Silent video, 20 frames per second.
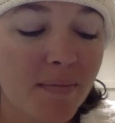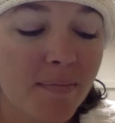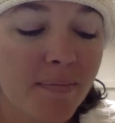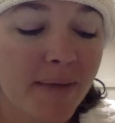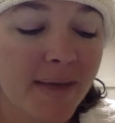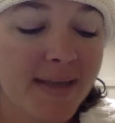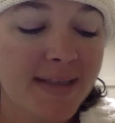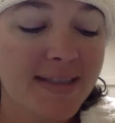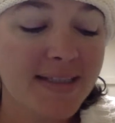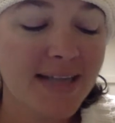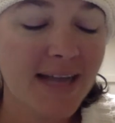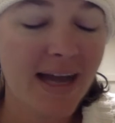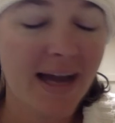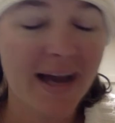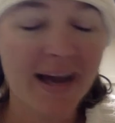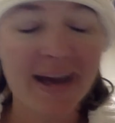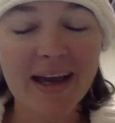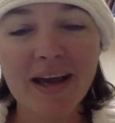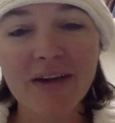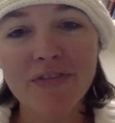But
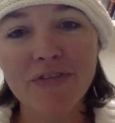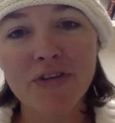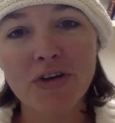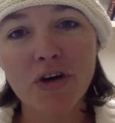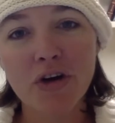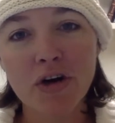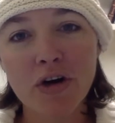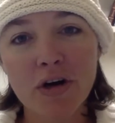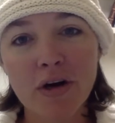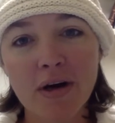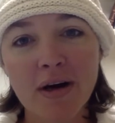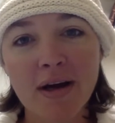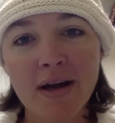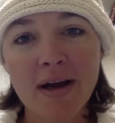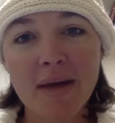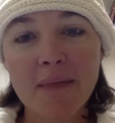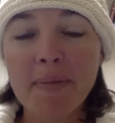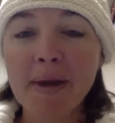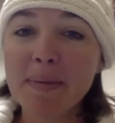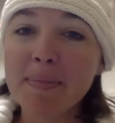if your
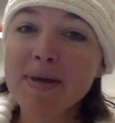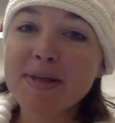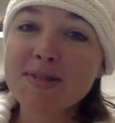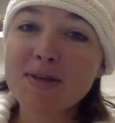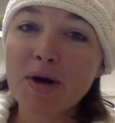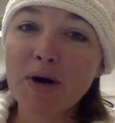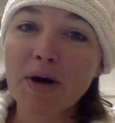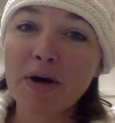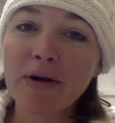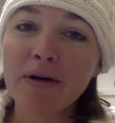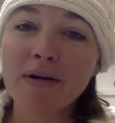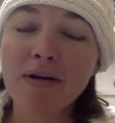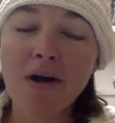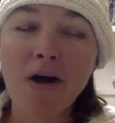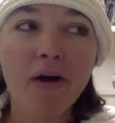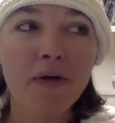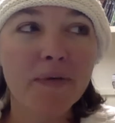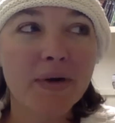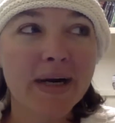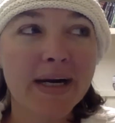babies are
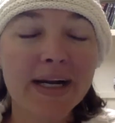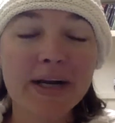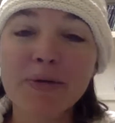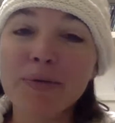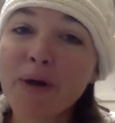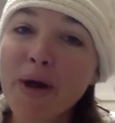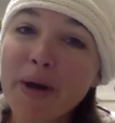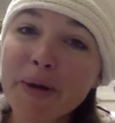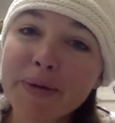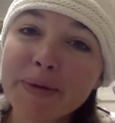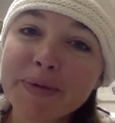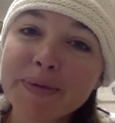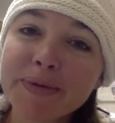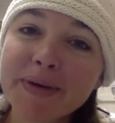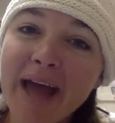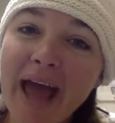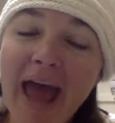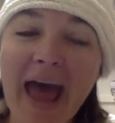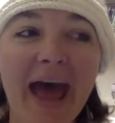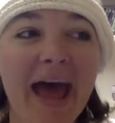already
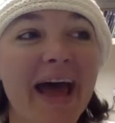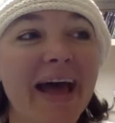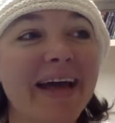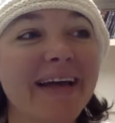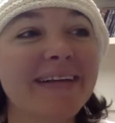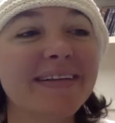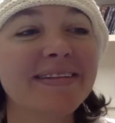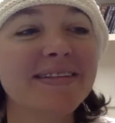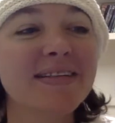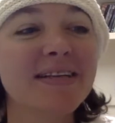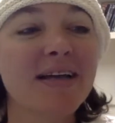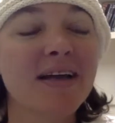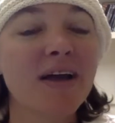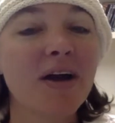grown and